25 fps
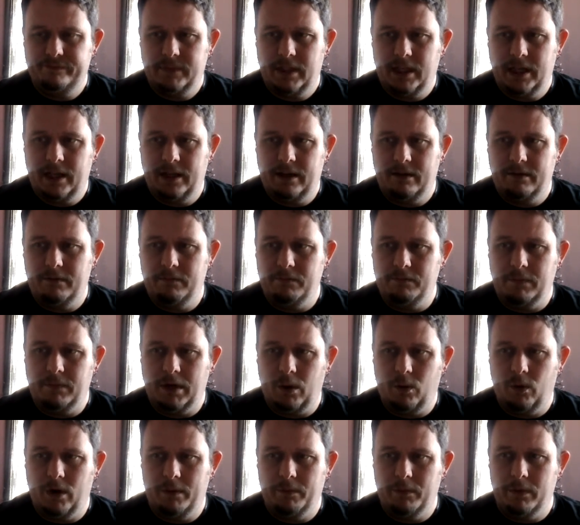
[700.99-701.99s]

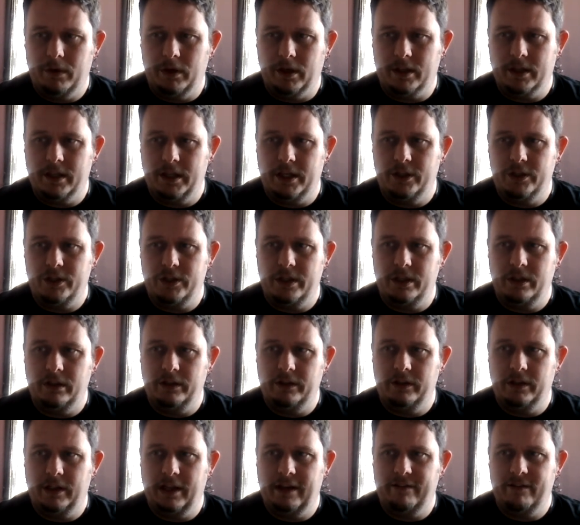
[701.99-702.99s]
in one book that you should
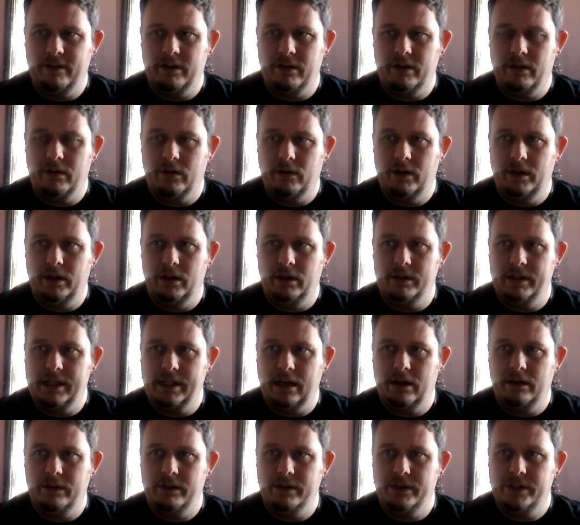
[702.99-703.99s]
dilute lavender oil
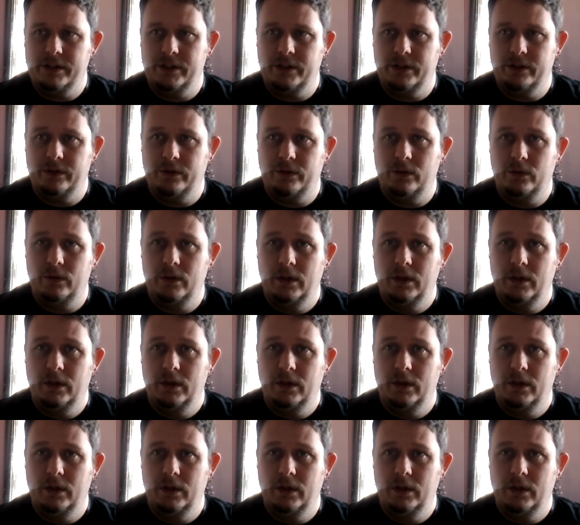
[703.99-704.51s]
down to